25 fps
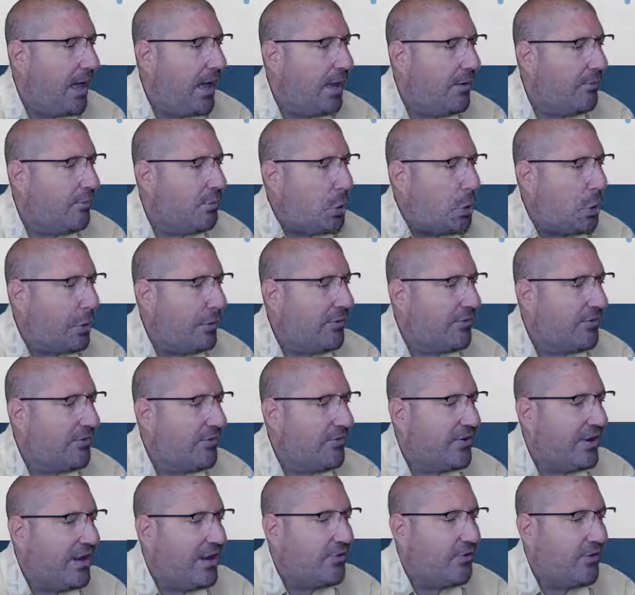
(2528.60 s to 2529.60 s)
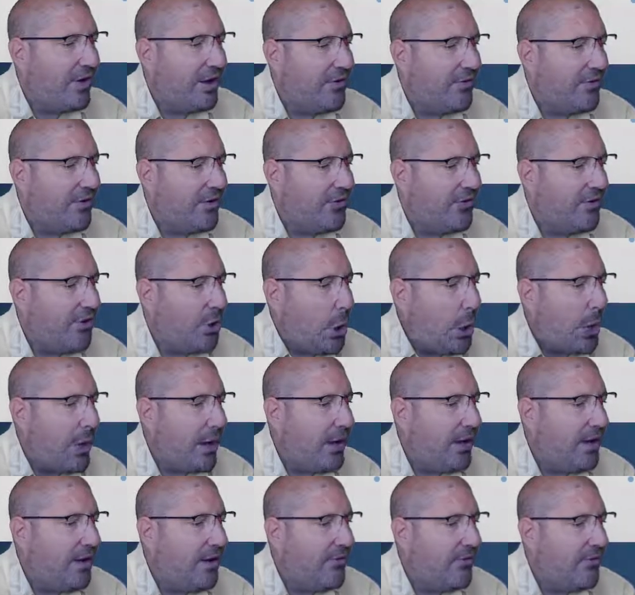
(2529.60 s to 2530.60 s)
You'll also see transition
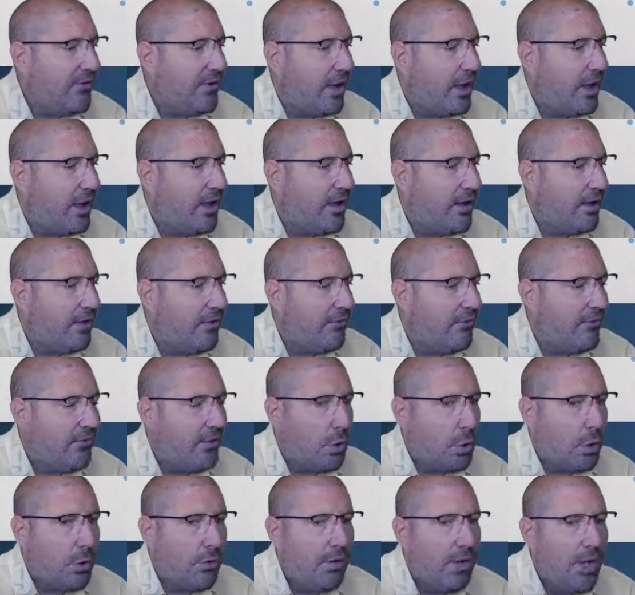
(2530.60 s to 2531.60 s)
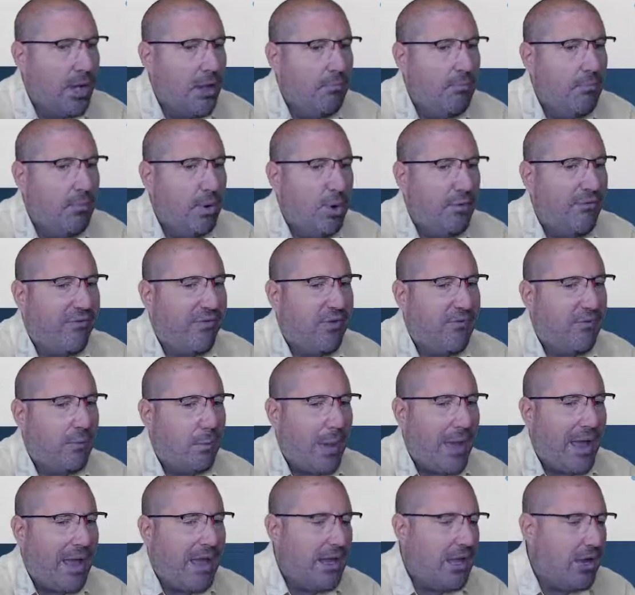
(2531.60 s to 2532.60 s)
guides for moving
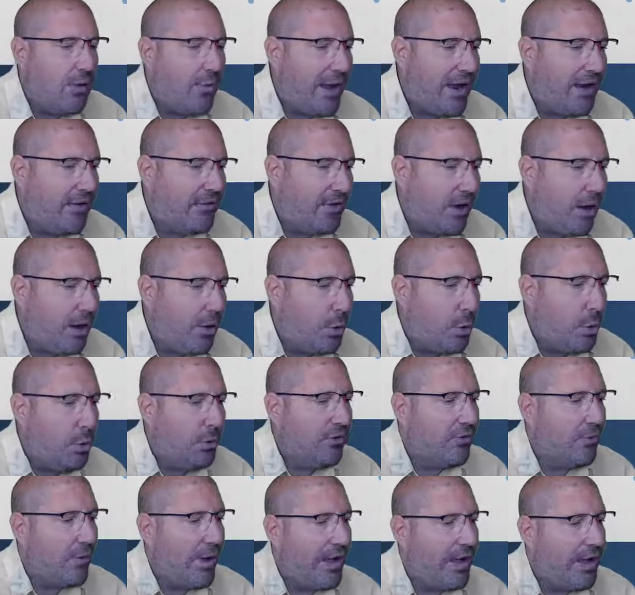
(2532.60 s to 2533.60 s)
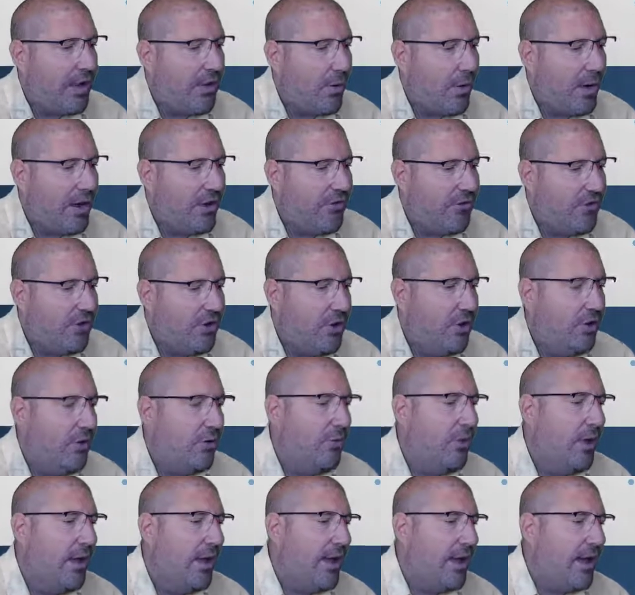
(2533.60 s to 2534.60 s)
from AQA's old to AQA's
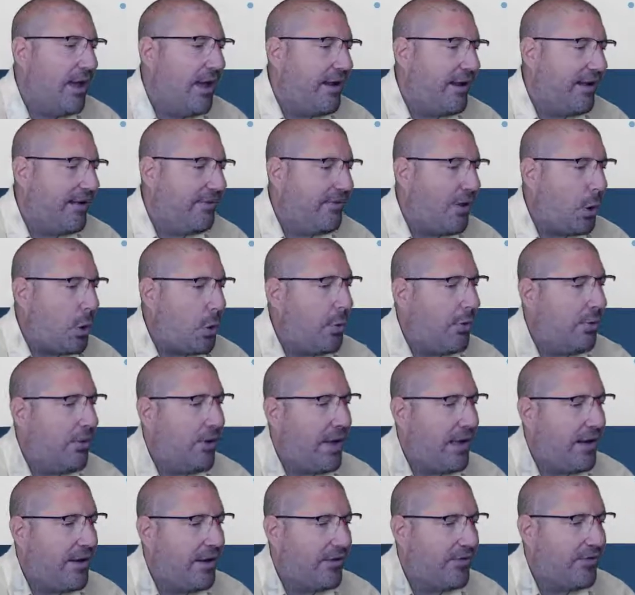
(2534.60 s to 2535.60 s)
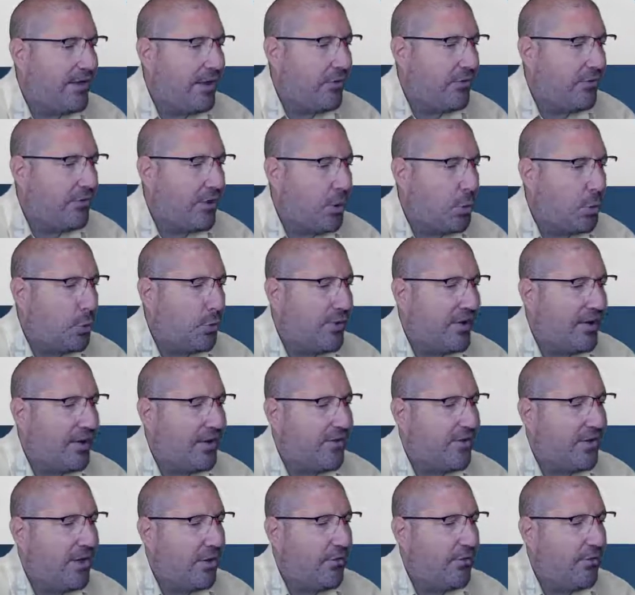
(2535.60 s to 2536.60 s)
new, Edexcel's old to
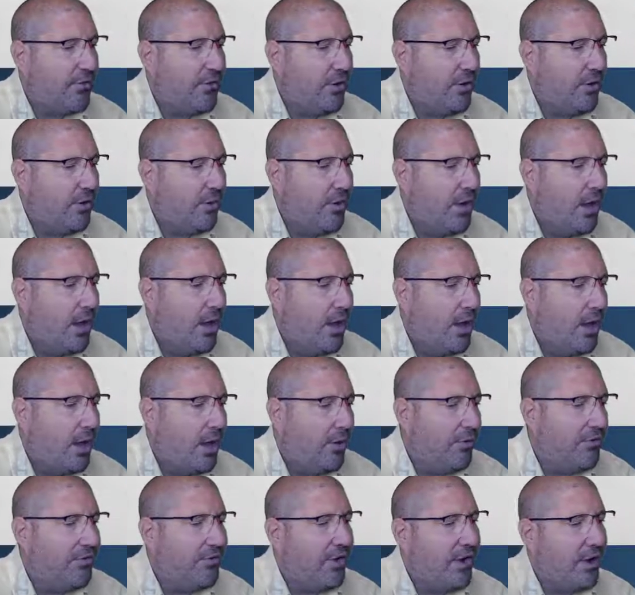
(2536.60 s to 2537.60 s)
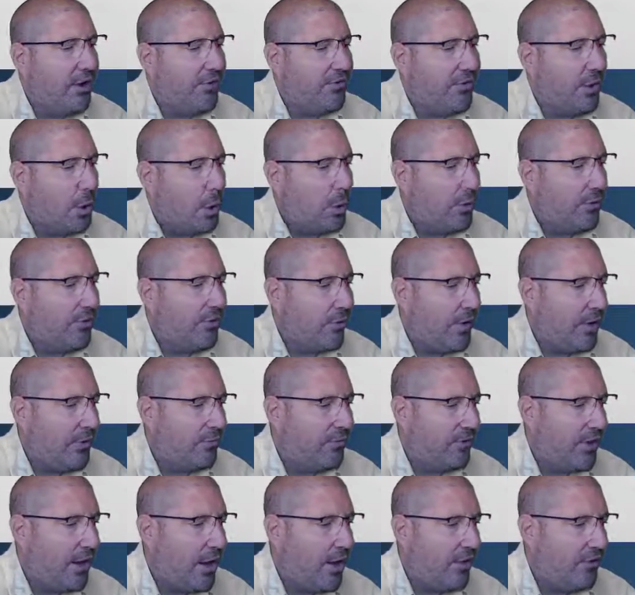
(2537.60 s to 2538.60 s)
Edexcel's new, OCR's old to
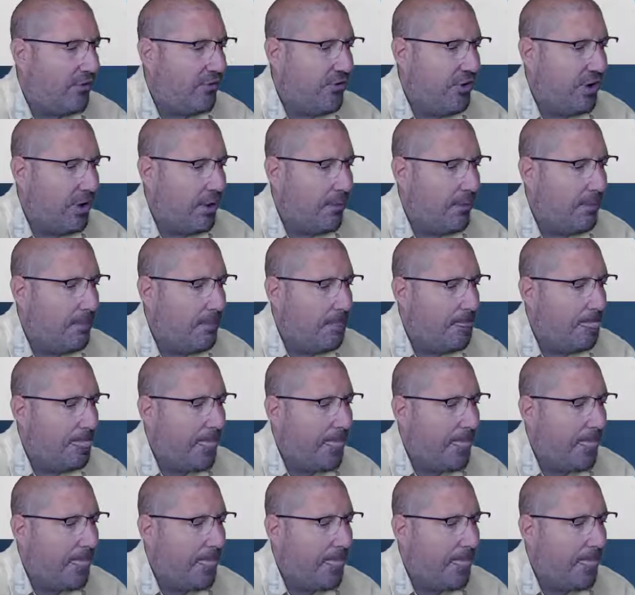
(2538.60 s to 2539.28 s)
OCR's new.